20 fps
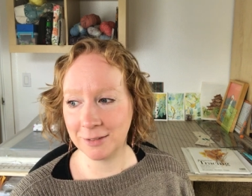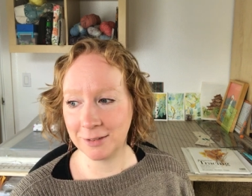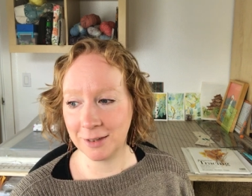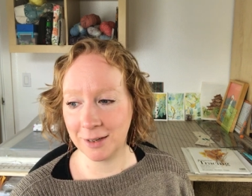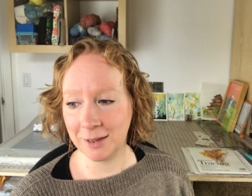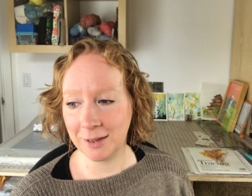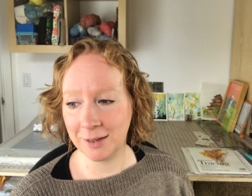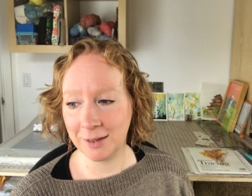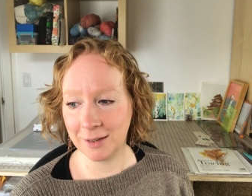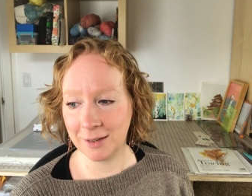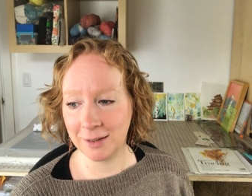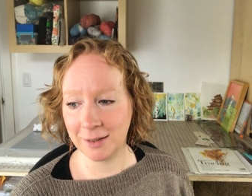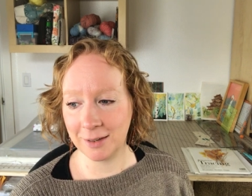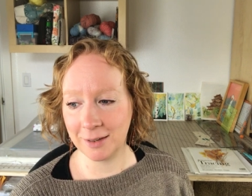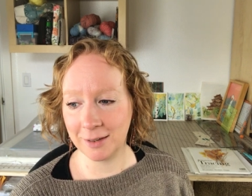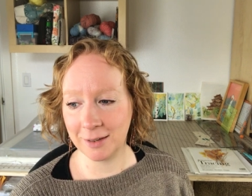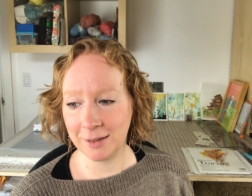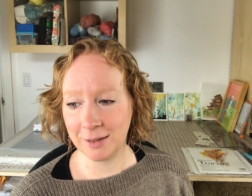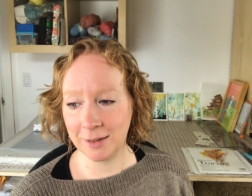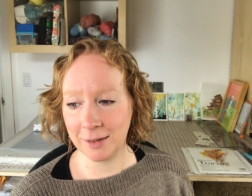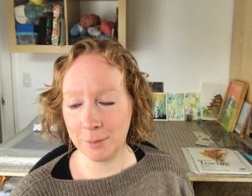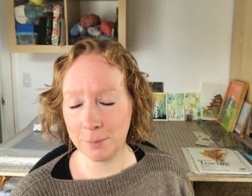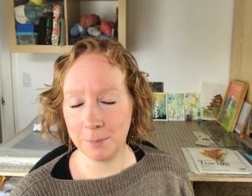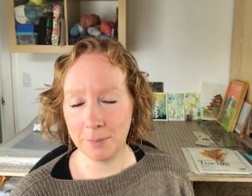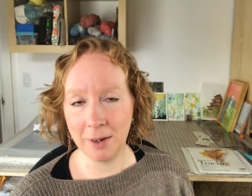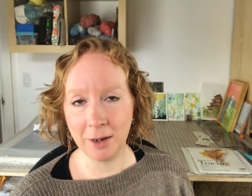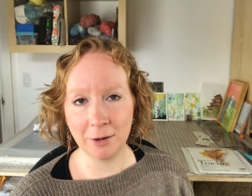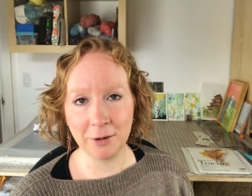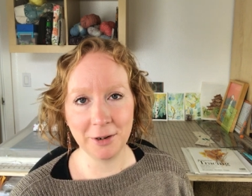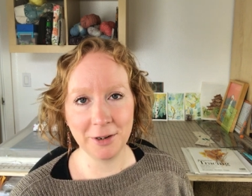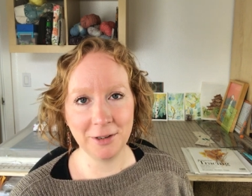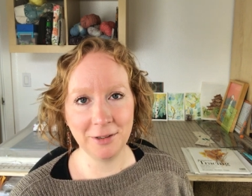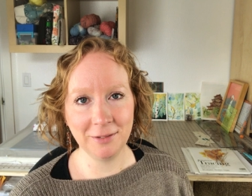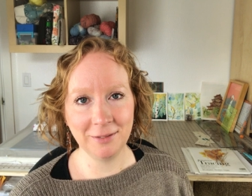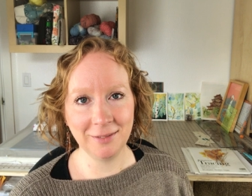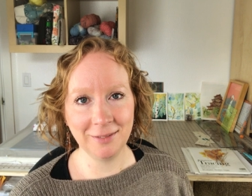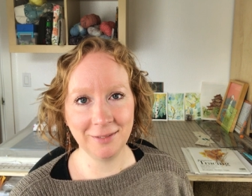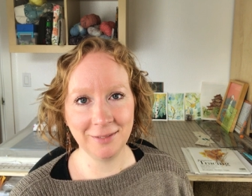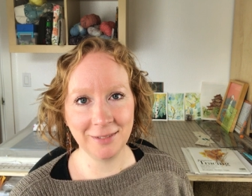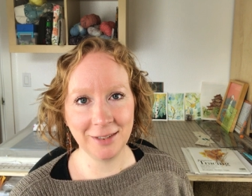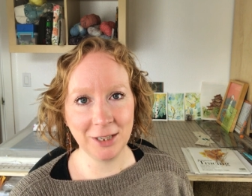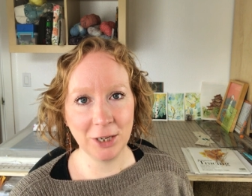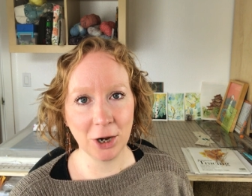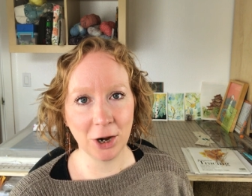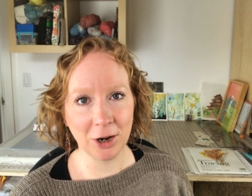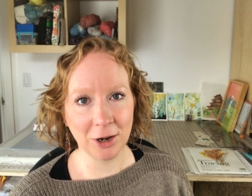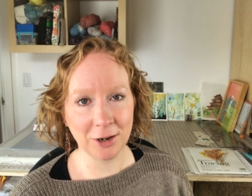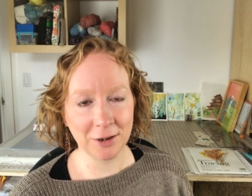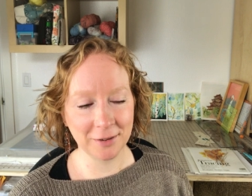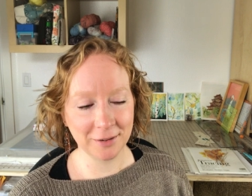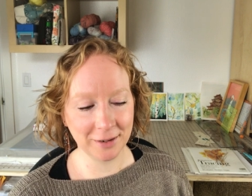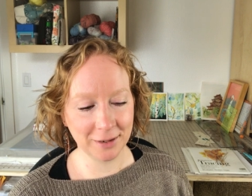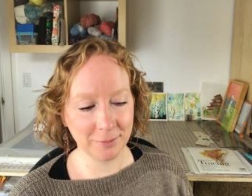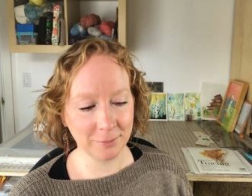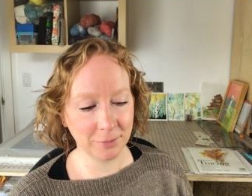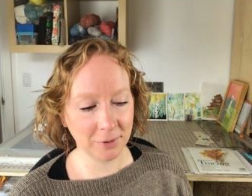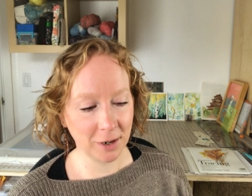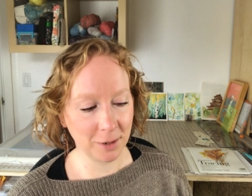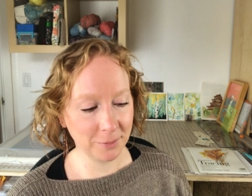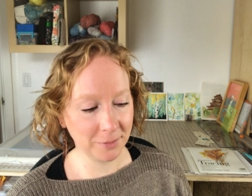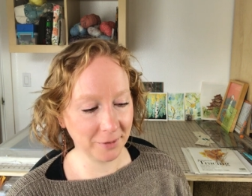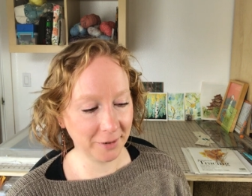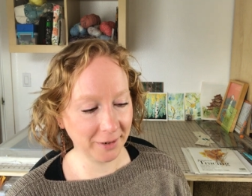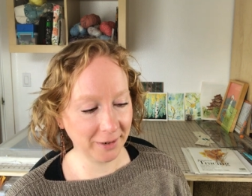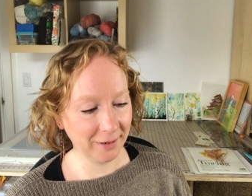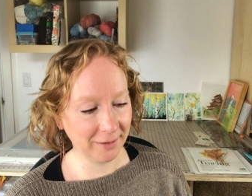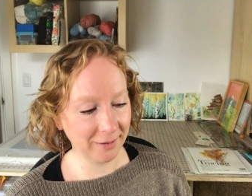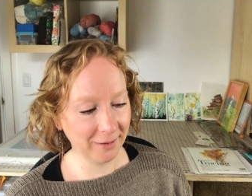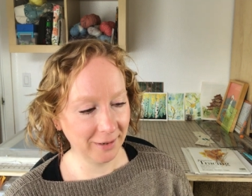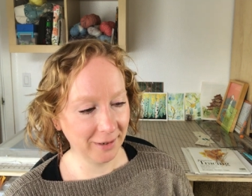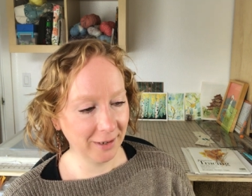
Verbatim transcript: uh, barren yard and property